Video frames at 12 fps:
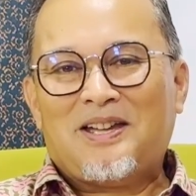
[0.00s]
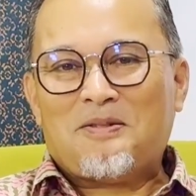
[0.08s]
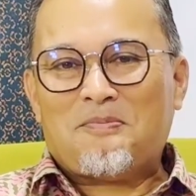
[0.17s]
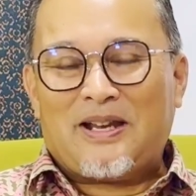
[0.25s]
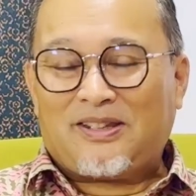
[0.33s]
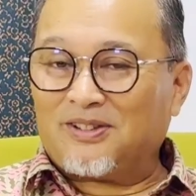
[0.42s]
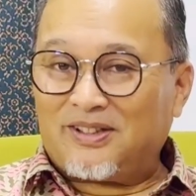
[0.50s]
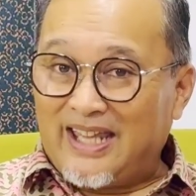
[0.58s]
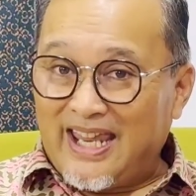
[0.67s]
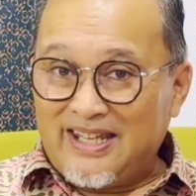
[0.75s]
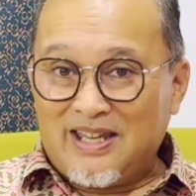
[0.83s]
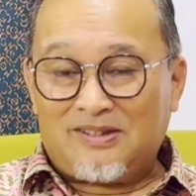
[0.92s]
But
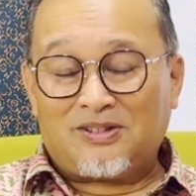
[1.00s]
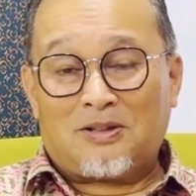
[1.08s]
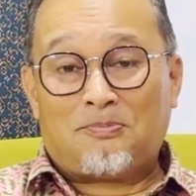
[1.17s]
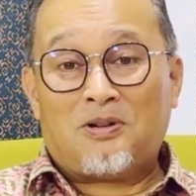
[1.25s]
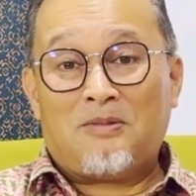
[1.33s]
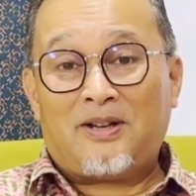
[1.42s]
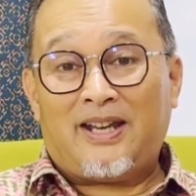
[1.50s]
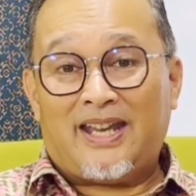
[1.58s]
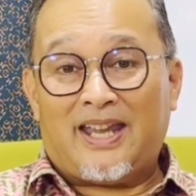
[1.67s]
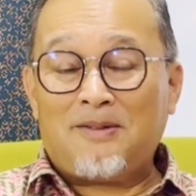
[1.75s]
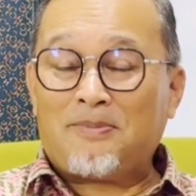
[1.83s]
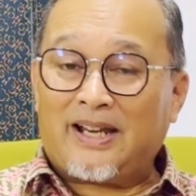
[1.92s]
it's not a
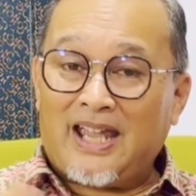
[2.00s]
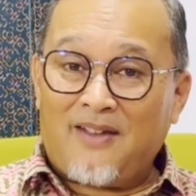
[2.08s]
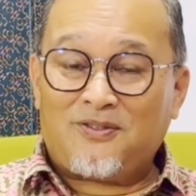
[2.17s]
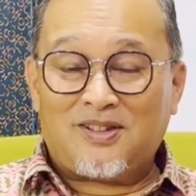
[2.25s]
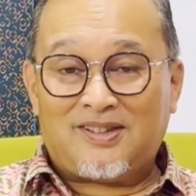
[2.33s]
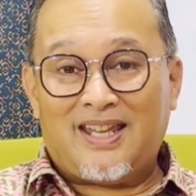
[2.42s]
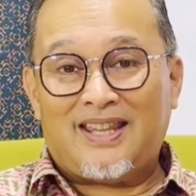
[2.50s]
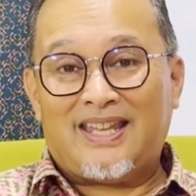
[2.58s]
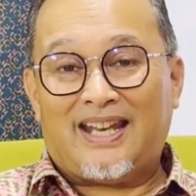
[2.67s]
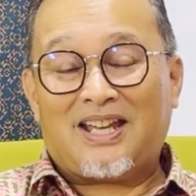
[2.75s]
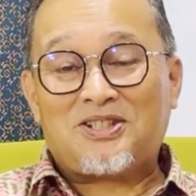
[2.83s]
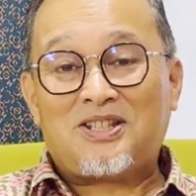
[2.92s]
permanent end, but I have to say
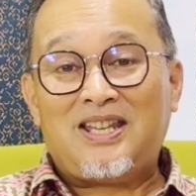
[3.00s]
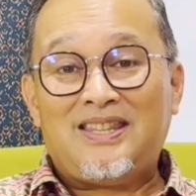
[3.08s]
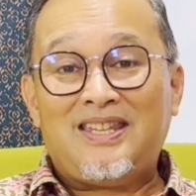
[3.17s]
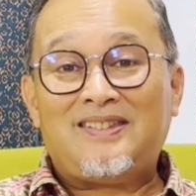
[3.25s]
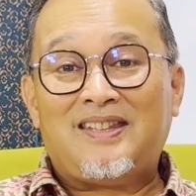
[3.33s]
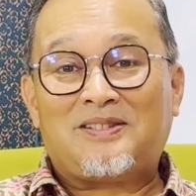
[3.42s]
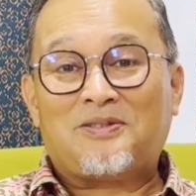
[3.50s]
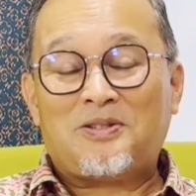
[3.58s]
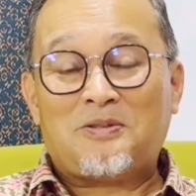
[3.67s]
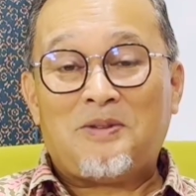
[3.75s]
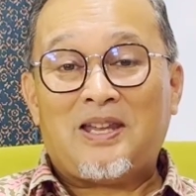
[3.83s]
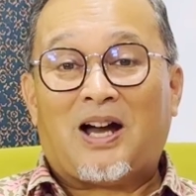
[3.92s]
that actually this is
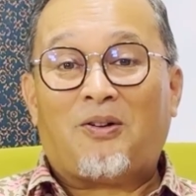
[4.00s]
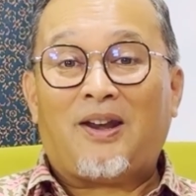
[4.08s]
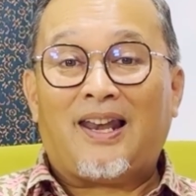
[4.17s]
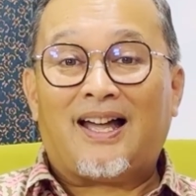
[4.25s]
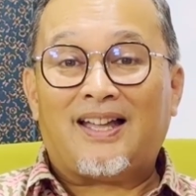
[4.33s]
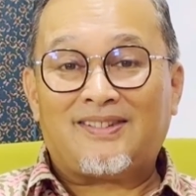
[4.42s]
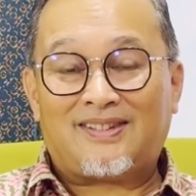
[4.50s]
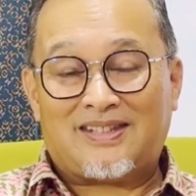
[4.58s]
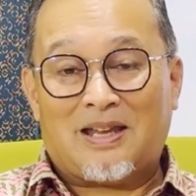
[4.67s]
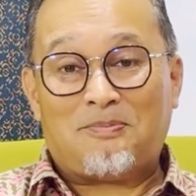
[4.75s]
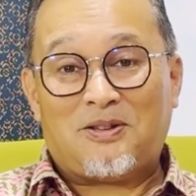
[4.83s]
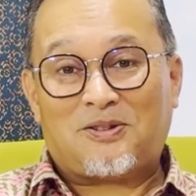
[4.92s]
going to be our
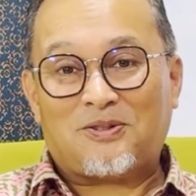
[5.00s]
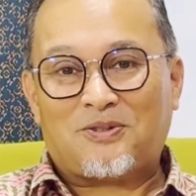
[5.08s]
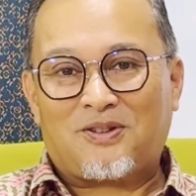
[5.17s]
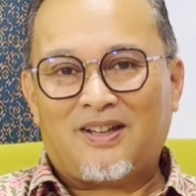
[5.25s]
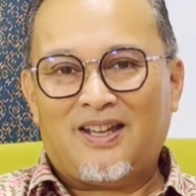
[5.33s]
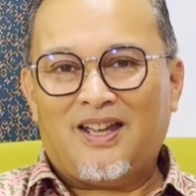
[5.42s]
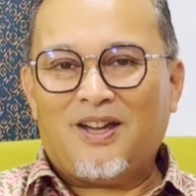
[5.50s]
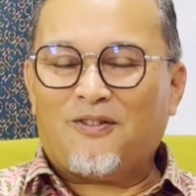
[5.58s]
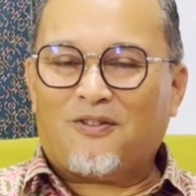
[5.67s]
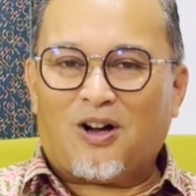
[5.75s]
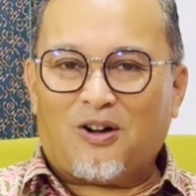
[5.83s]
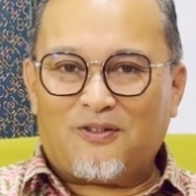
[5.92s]
last episode
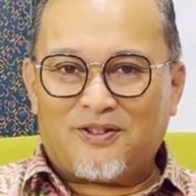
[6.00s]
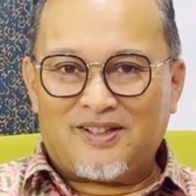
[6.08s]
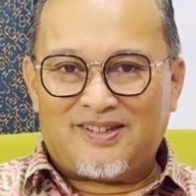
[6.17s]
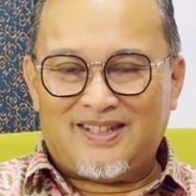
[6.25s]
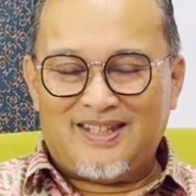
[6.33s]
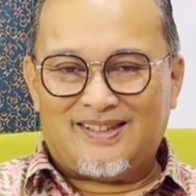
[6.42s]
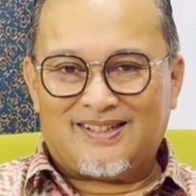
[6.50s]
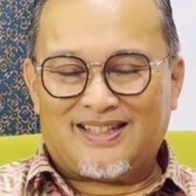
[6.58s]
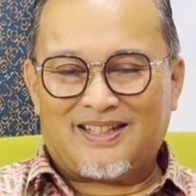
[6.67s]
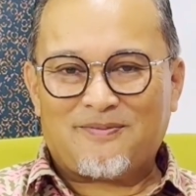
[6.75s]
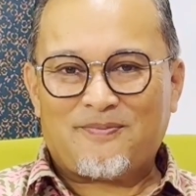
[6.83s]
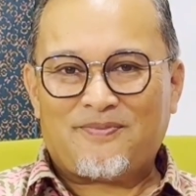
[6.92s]
for our first
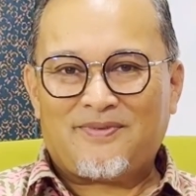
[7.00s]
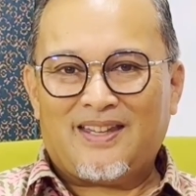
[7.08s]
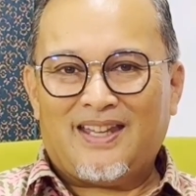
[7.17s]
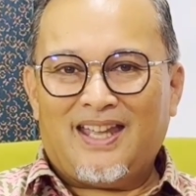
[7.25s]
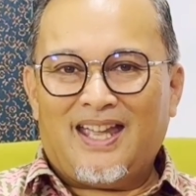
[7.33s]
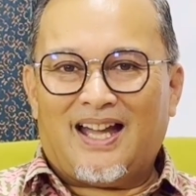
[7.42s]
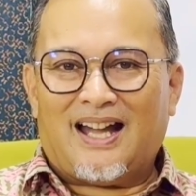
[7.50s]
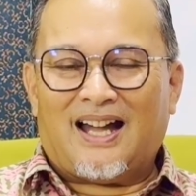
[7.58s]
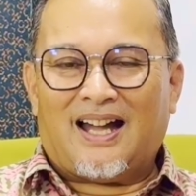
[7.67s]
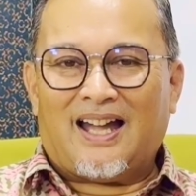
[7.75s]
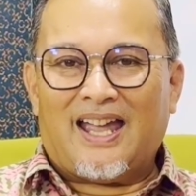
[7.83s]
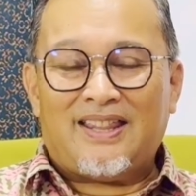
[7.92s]
season.
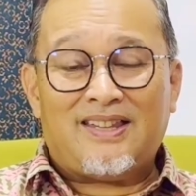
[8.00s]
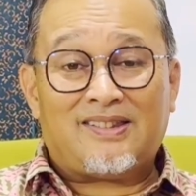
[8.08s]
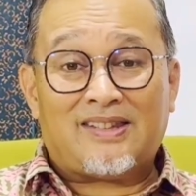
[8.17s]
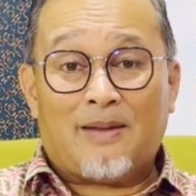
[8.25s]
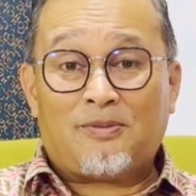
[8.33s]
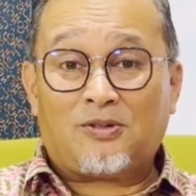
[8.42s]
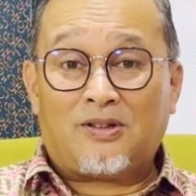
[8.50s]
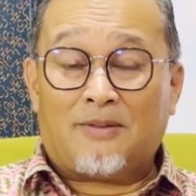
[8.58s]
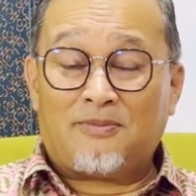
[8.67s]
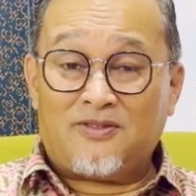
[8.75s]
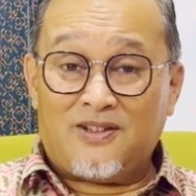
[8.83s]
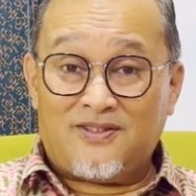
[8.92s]
And this is episode
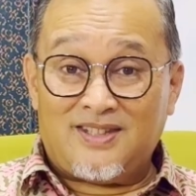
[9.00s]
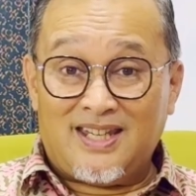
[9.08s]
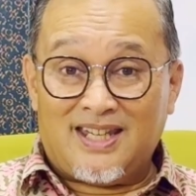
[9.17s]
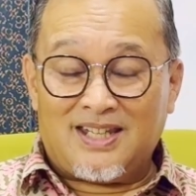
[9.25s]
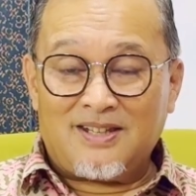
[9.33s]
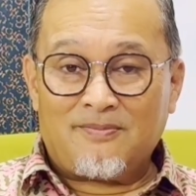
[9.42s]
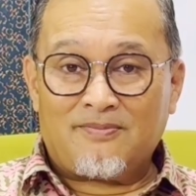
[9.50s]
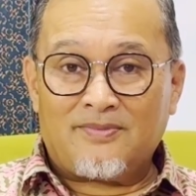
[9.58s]
number 15.